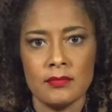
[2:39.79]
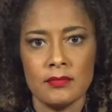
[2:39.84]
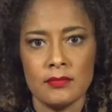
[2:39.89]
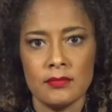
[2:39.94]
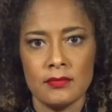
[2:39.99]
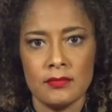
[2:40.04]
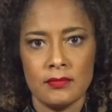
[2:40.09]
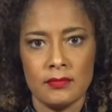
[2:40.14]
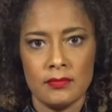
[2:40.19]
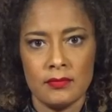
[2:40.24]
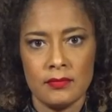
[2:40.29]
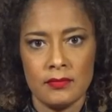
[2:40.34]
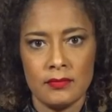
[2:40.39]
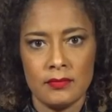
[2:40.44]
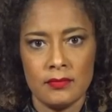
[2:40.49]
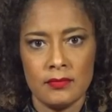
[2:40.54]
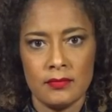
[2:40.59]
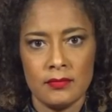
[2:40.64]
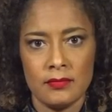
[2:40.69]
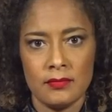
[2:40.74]

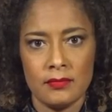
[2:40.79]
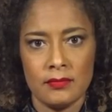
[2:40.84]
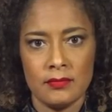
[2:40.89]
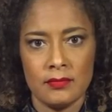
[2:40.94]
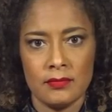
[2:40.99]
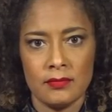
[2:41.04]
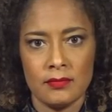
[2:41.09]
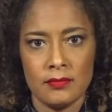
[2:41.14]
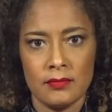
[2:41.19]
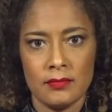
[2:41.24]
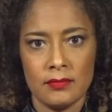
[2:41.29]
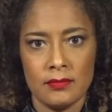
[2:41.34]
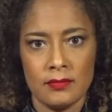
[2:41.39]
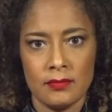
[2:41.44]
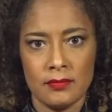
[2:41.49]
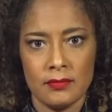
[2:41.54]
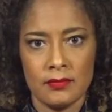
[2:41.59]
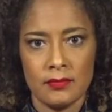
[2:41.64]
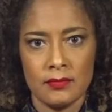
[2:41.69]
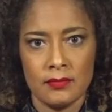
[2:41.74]

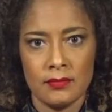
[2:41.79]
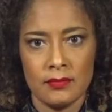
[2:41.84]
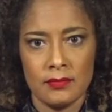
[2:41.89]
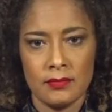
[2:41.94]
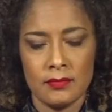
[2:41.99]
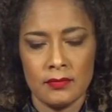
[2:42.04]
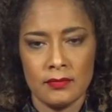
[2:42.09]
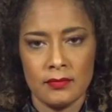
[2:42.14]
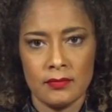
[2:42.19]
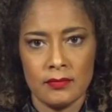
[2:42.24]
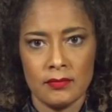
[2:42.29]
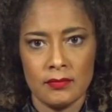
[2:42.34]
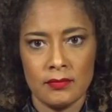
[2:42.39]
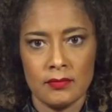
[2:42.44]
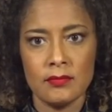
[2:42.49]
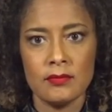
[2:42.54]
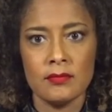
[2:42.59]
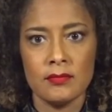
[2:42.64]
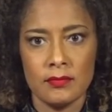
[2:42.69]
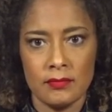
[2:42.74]

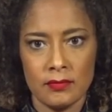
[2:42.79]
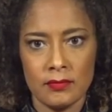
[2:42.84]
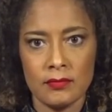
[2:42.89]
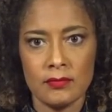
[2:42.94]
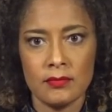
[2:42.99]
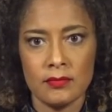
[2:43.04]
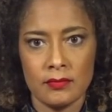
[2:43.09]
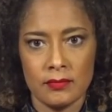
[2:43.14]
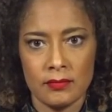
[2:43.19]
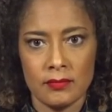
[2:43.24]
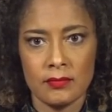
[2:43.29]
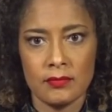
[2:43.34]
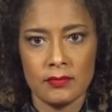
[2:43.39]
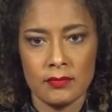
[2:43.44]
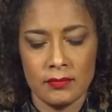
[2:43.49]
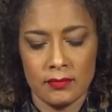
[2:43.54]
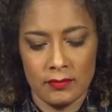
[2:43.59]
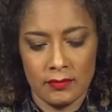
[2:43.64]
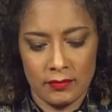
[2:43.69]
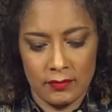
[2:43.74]

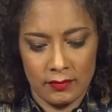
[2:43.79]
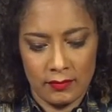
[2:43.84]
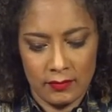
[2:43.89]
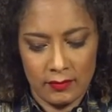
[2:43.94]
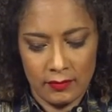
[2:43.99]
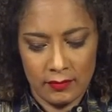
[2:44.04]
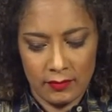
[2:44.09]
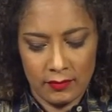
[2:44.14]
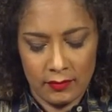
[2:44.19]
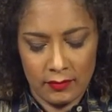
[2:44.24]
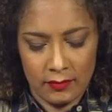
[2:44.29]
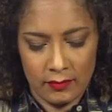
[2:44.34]
The person shown says nothing.